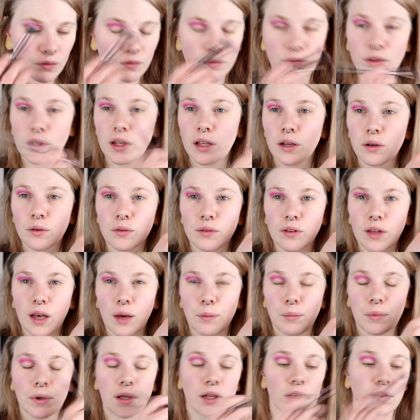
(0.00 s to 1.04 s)
videos
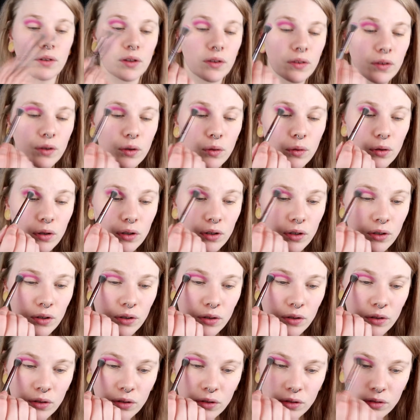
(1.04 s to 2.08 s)
up here in the
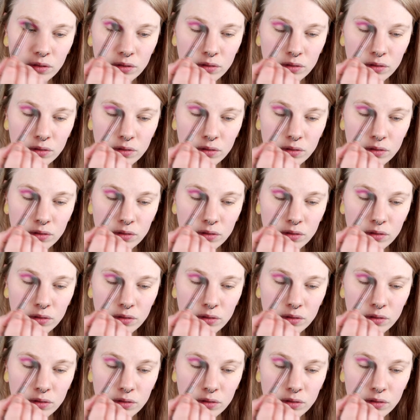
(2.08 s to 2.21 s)
corner